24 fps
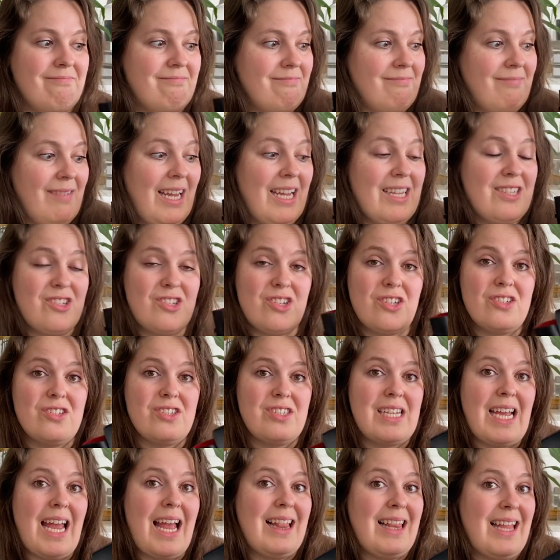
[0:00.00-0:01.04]
it's
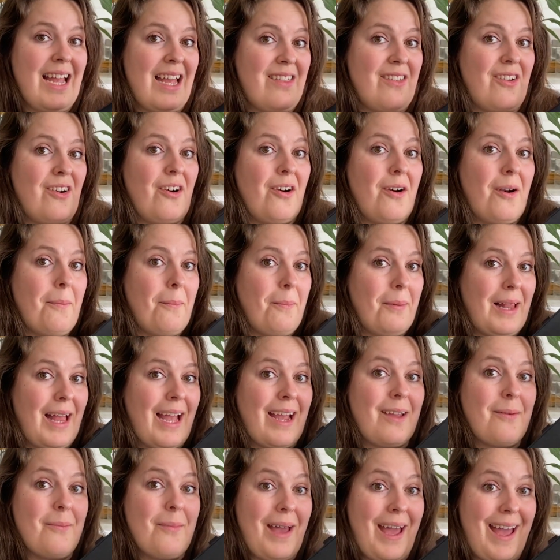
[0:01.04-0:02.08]
just a leather
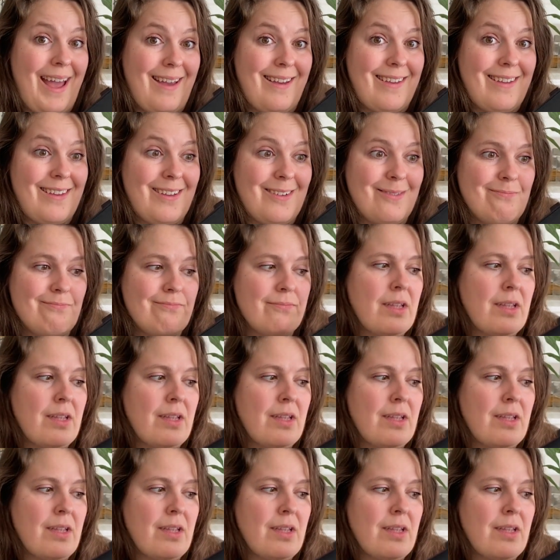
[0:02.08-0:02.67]
black bag.